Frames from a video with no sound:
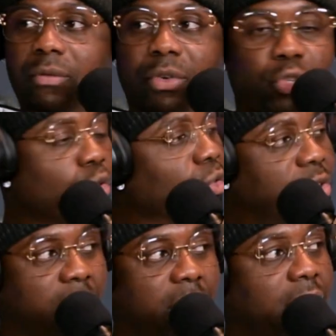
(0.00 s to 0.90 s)
You
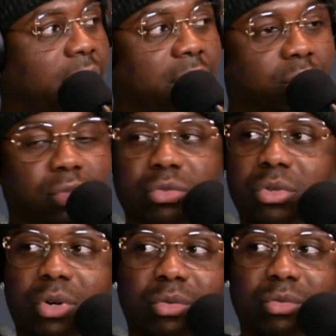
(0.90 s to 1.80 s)
saying that you
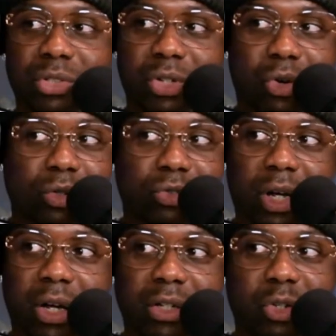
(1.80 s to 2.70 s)
going to just hold a tryout
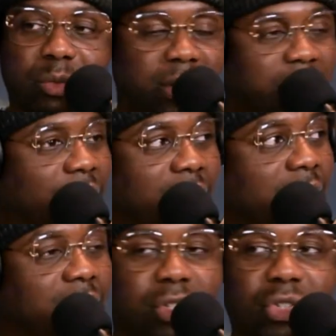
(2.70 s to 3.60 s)
and it's going to be 70
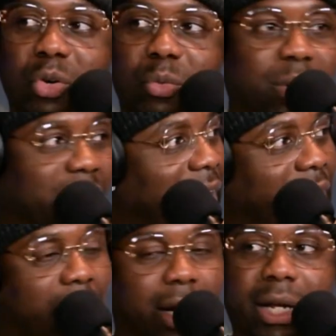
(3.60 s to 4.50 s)
kids and you're going to pick 8
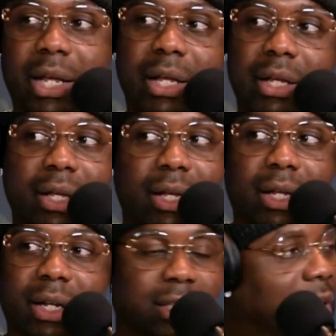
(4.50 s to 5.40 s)
out of that,
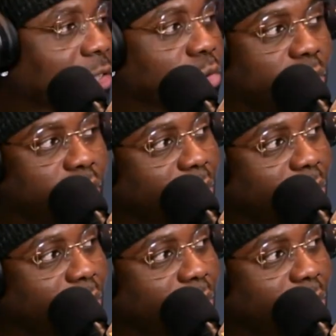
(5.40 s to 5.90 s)
that's not truthful.